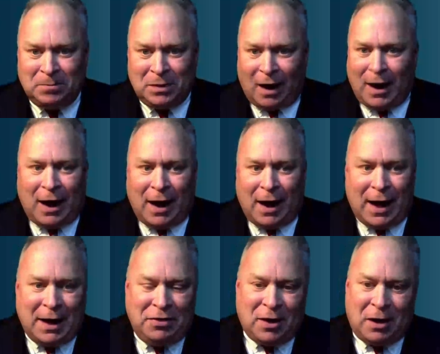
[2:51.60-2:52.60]

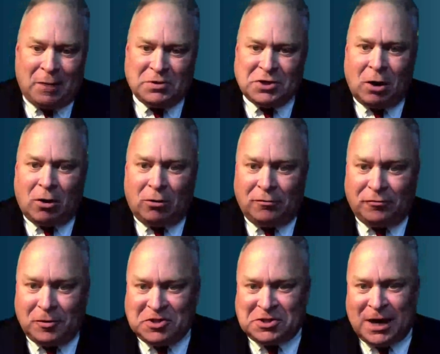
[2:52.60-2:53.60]
I, thought it was an
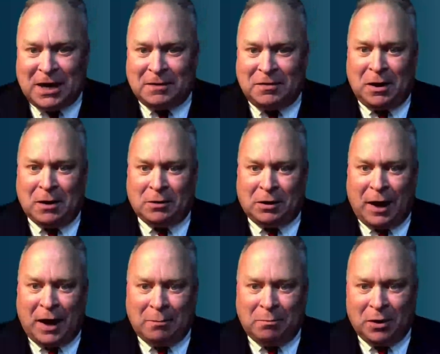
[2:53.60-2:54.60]
oversight in the
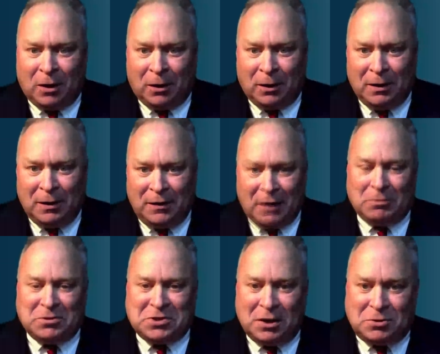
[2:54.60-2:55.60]
underlying bill that it
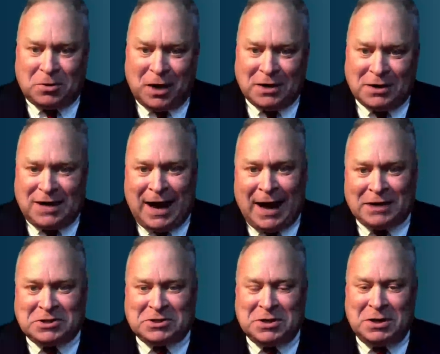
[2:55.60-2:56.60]
was going to try to
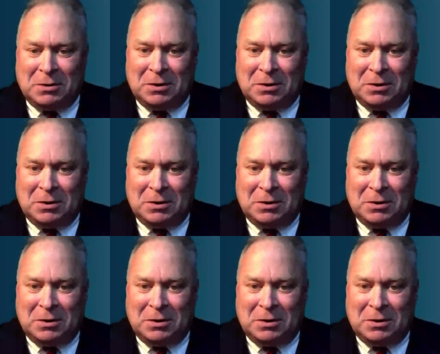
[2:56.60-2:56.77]
tax